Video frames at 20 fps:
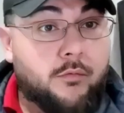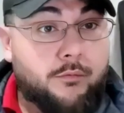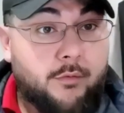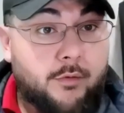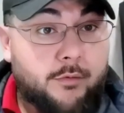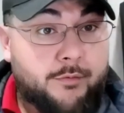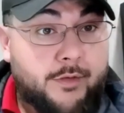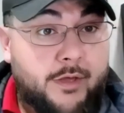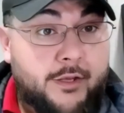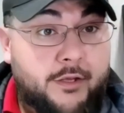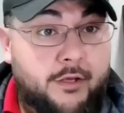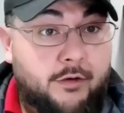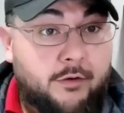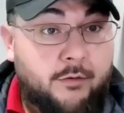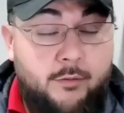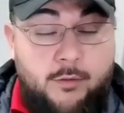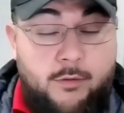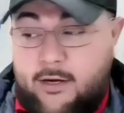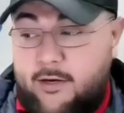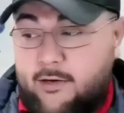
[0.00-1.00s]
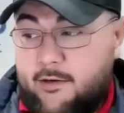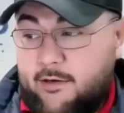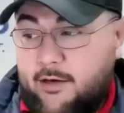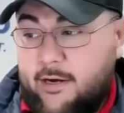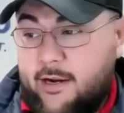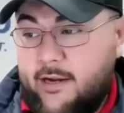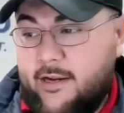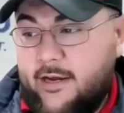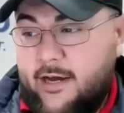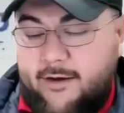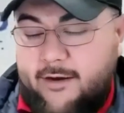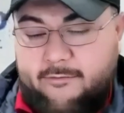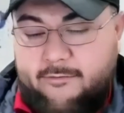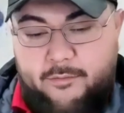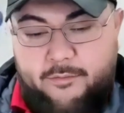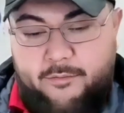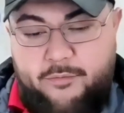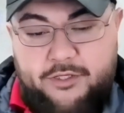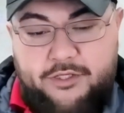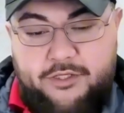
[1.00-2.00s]
Well, thank you. I
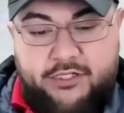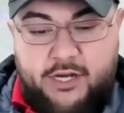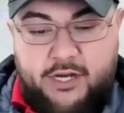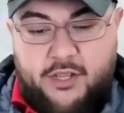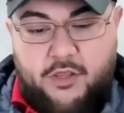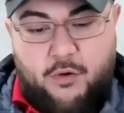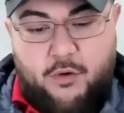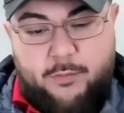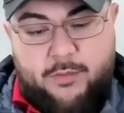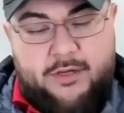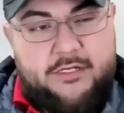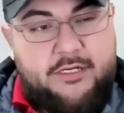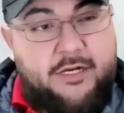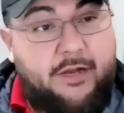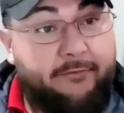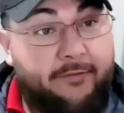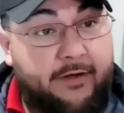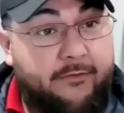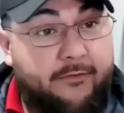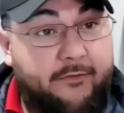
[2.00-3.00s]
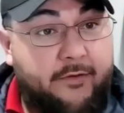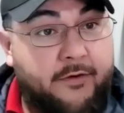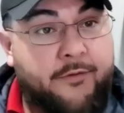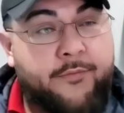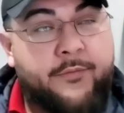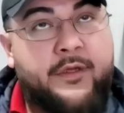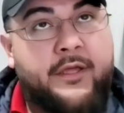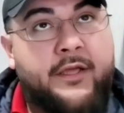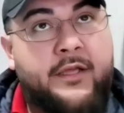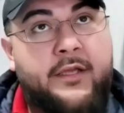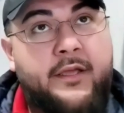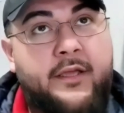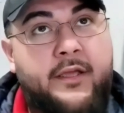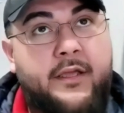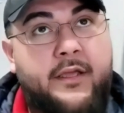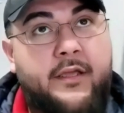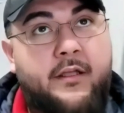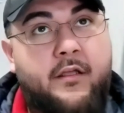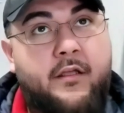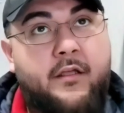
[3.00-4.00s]
kind of appreciate you mentioned. I've never
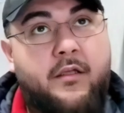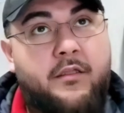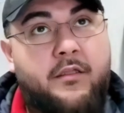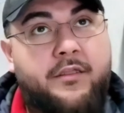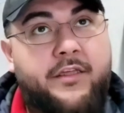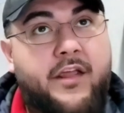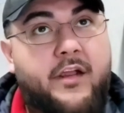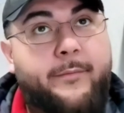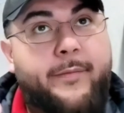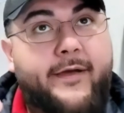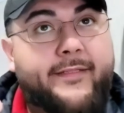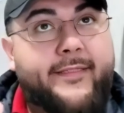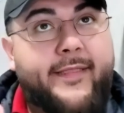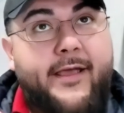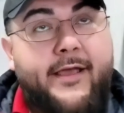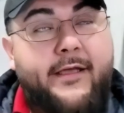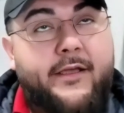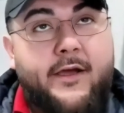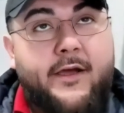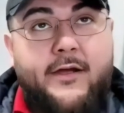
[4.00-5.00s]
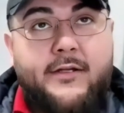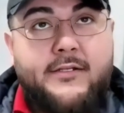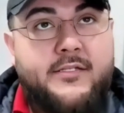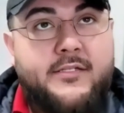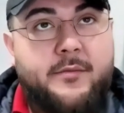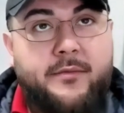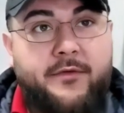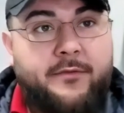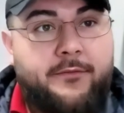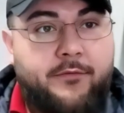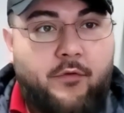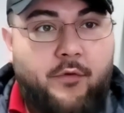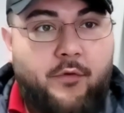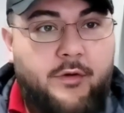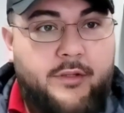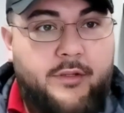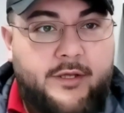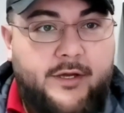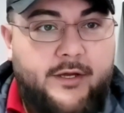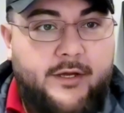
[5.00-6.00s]
thought about that concept
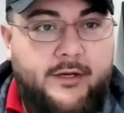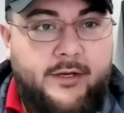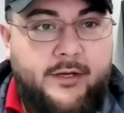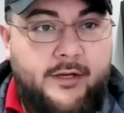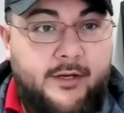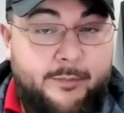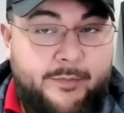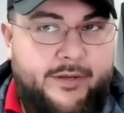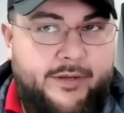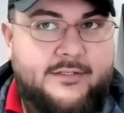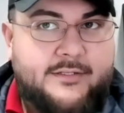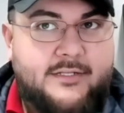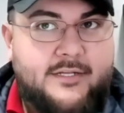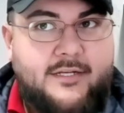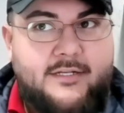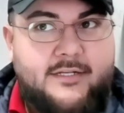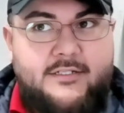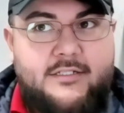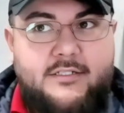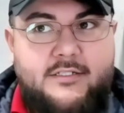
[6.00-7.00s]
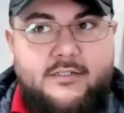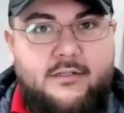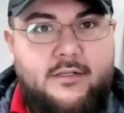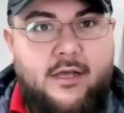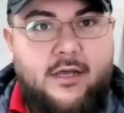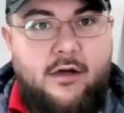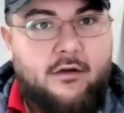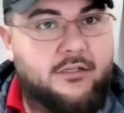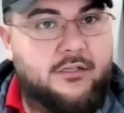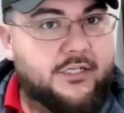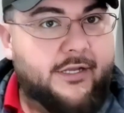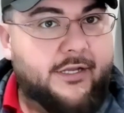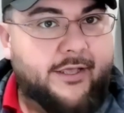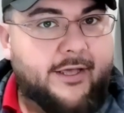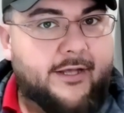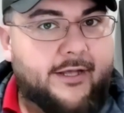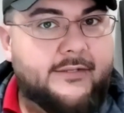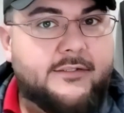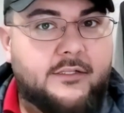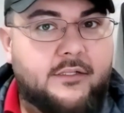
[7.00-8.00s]
before that, and it makes sense just how
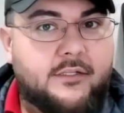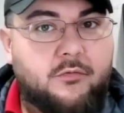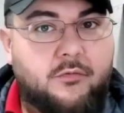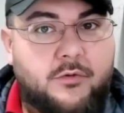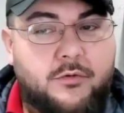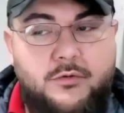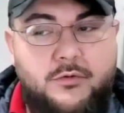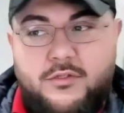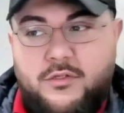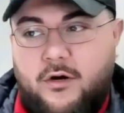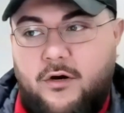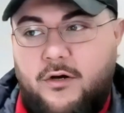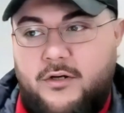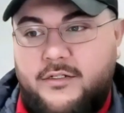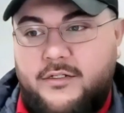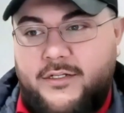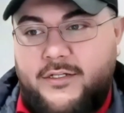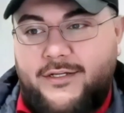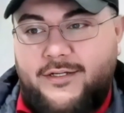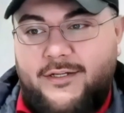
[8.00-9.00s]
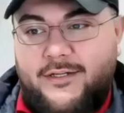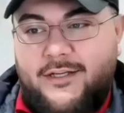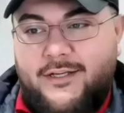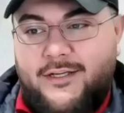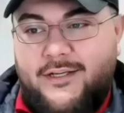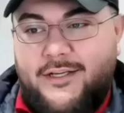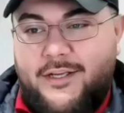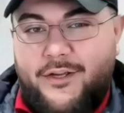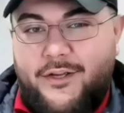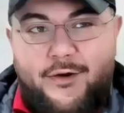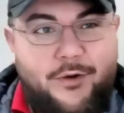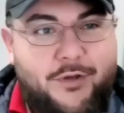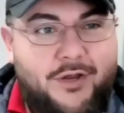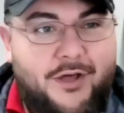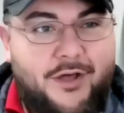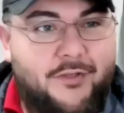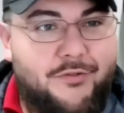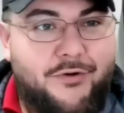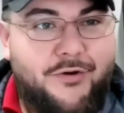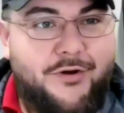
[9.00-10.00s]
gigantic the roots are. Is that,
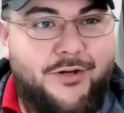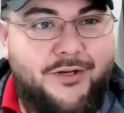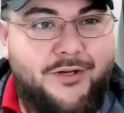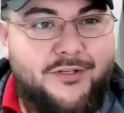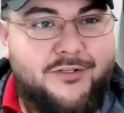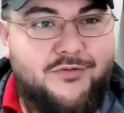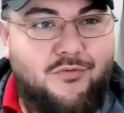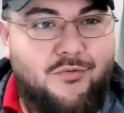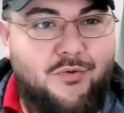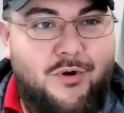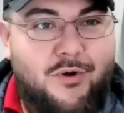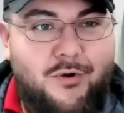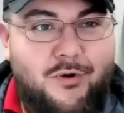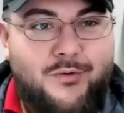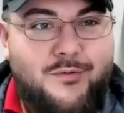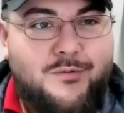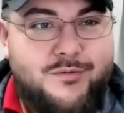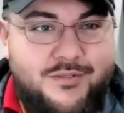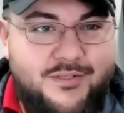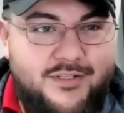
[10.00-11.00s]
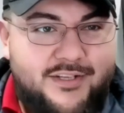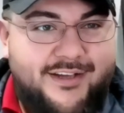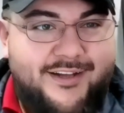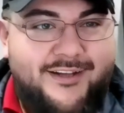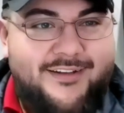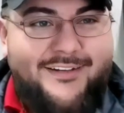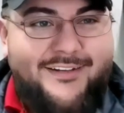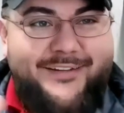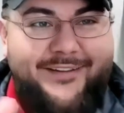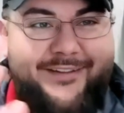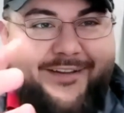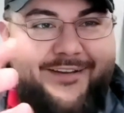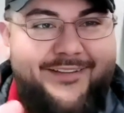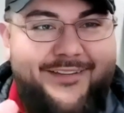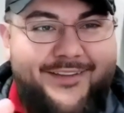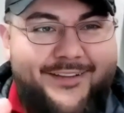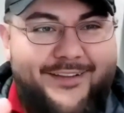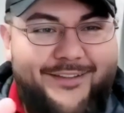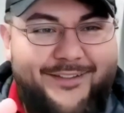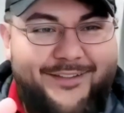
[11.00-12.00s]
you got 30-inch rows
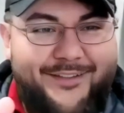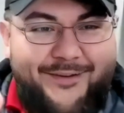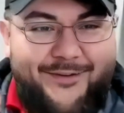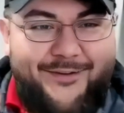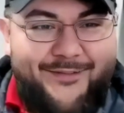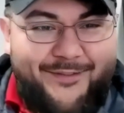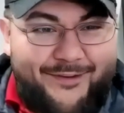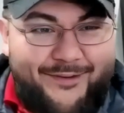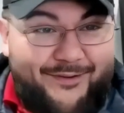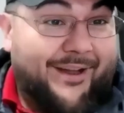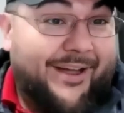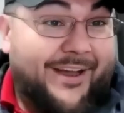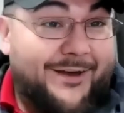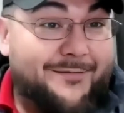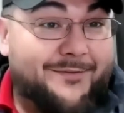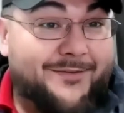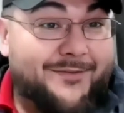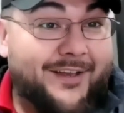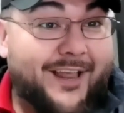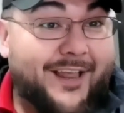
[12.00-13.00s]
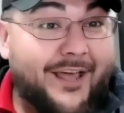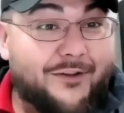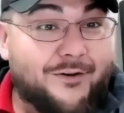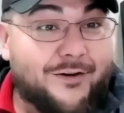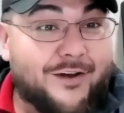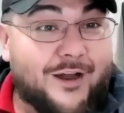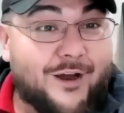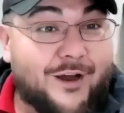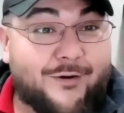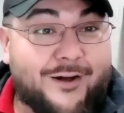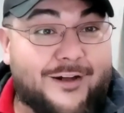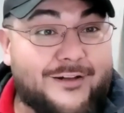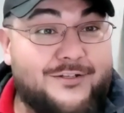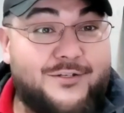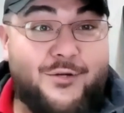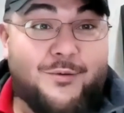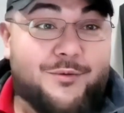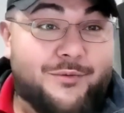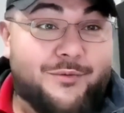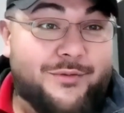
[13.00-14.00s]
they're kind of together now, right?
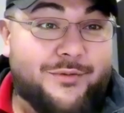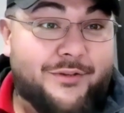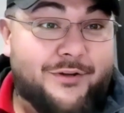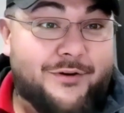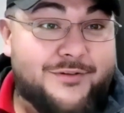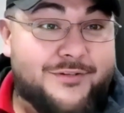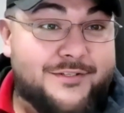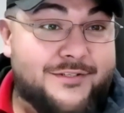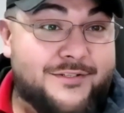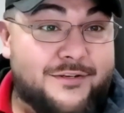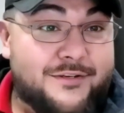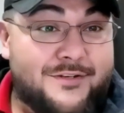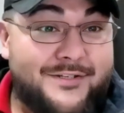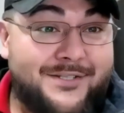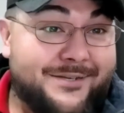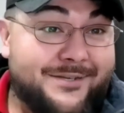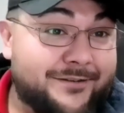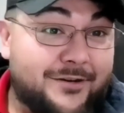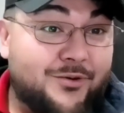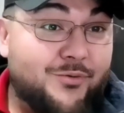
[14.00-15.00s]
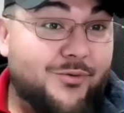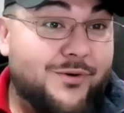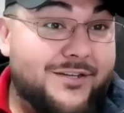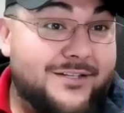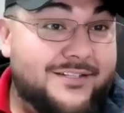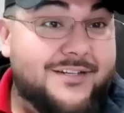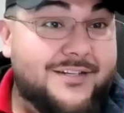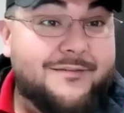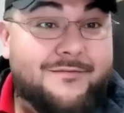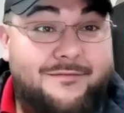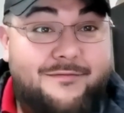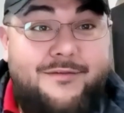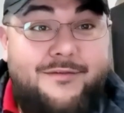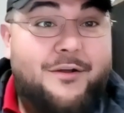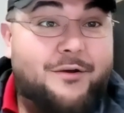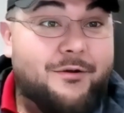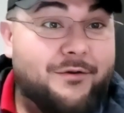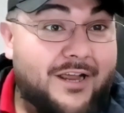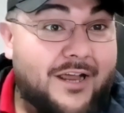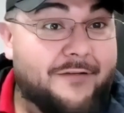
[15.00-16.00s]
So there's even a risk of,
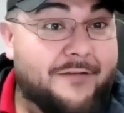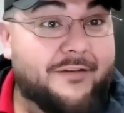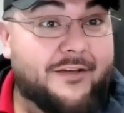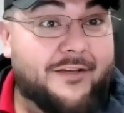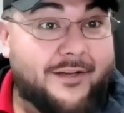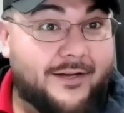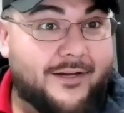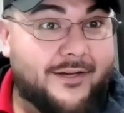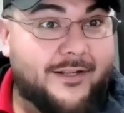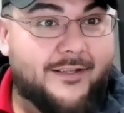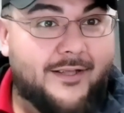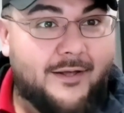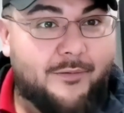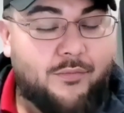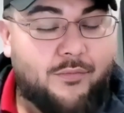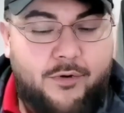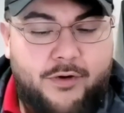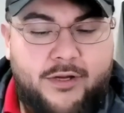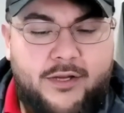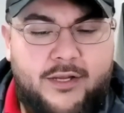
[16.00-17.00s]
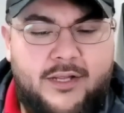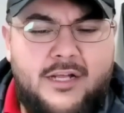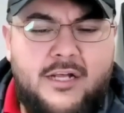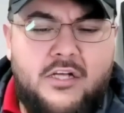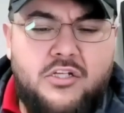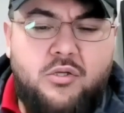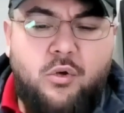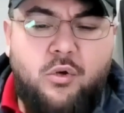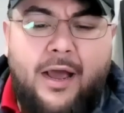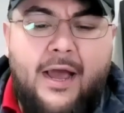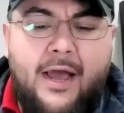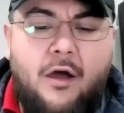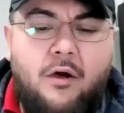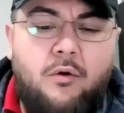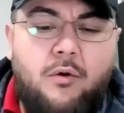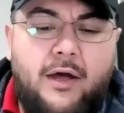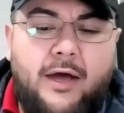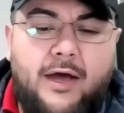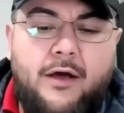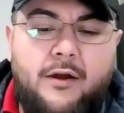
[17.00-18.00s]
knifing it in at that point. So
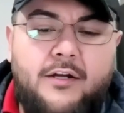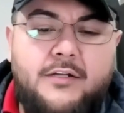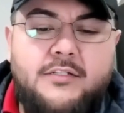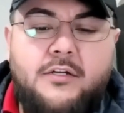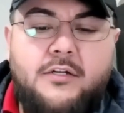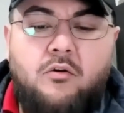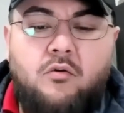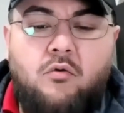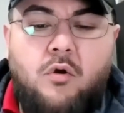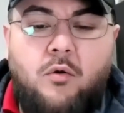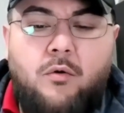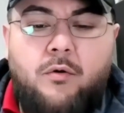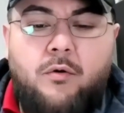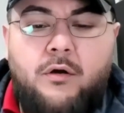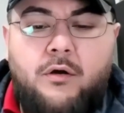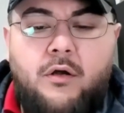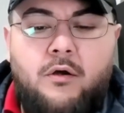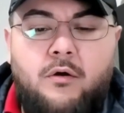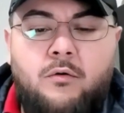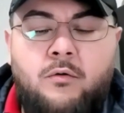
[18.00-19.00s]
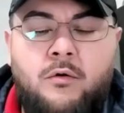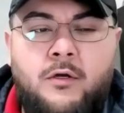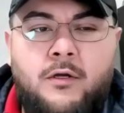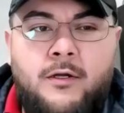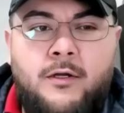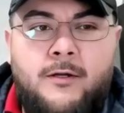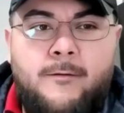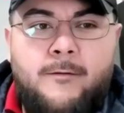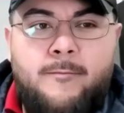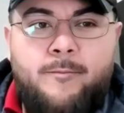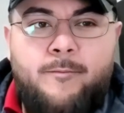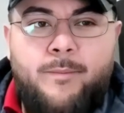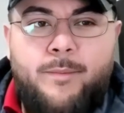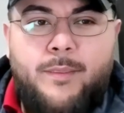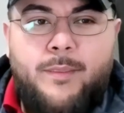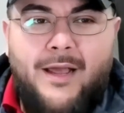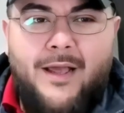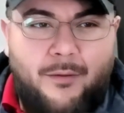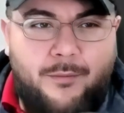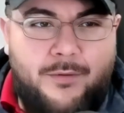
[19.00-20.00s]
how does a grower know
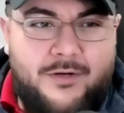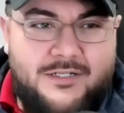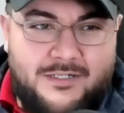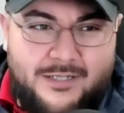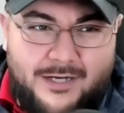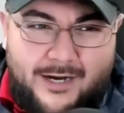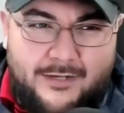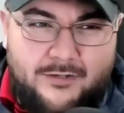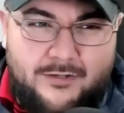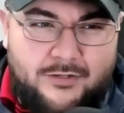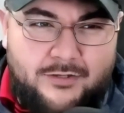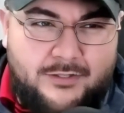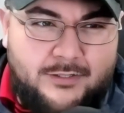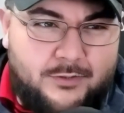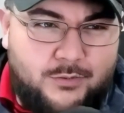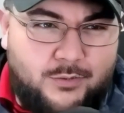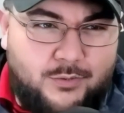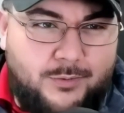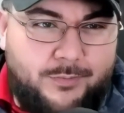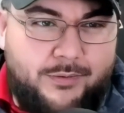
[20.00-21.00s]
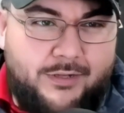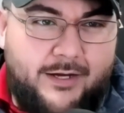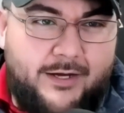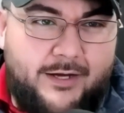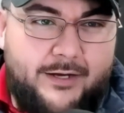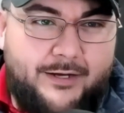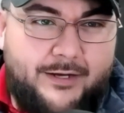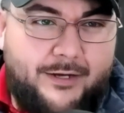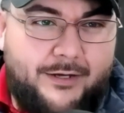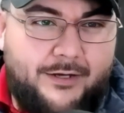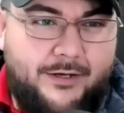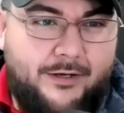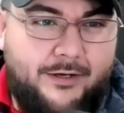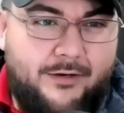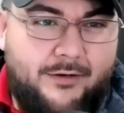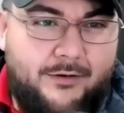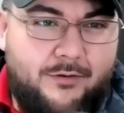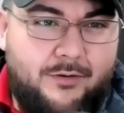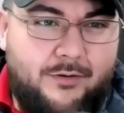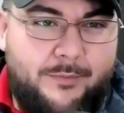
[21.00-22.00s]
how much nitrogen to apply?
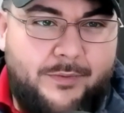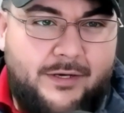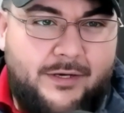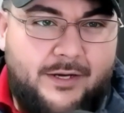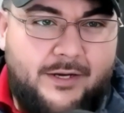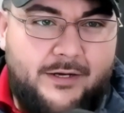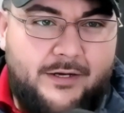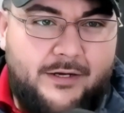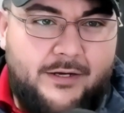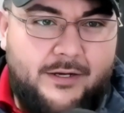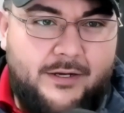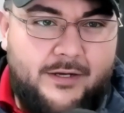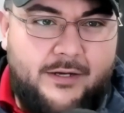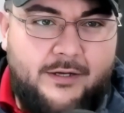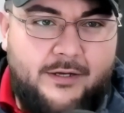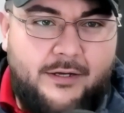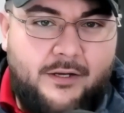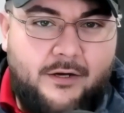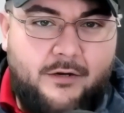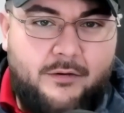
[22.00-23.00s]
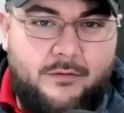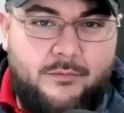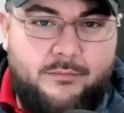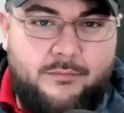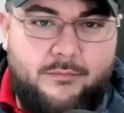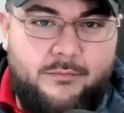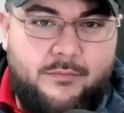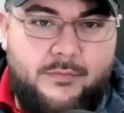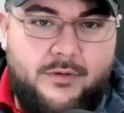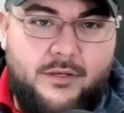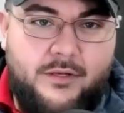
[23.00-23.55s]
I mean, and